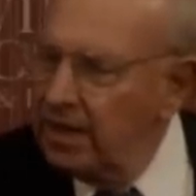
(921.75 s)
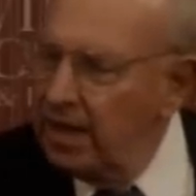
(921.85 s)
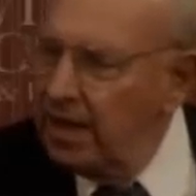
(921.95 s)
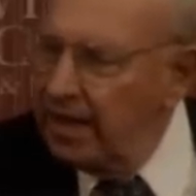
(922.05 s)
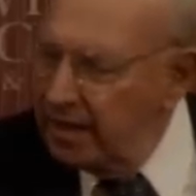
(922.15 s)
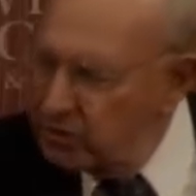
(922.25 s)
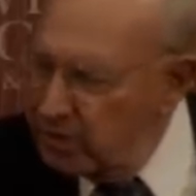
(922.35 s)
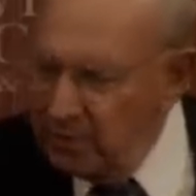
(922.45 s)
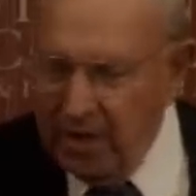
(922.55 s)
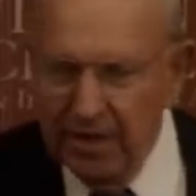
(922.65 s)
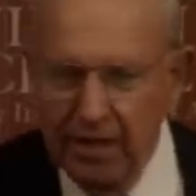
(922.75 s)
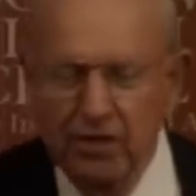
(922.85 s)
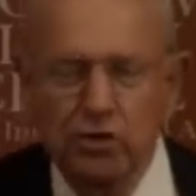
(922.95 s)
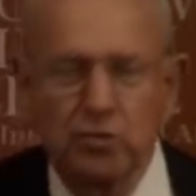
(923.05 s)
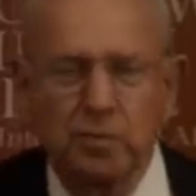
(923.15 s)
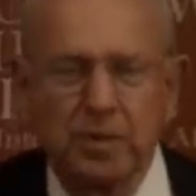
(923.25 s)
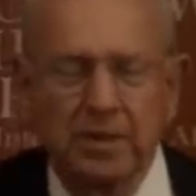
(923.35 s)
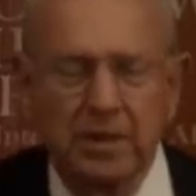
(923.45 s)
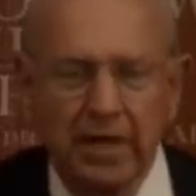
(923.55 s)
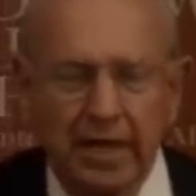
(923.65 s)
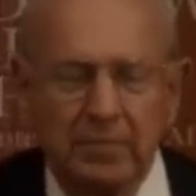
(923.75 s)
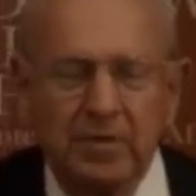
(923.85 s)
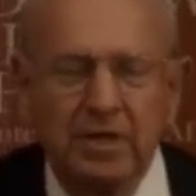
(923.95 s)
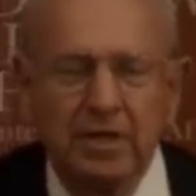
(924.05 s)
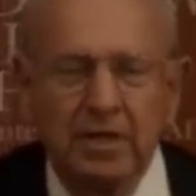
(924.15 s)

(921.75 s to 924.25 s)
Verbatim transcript: uh, as the Iranians proclaim.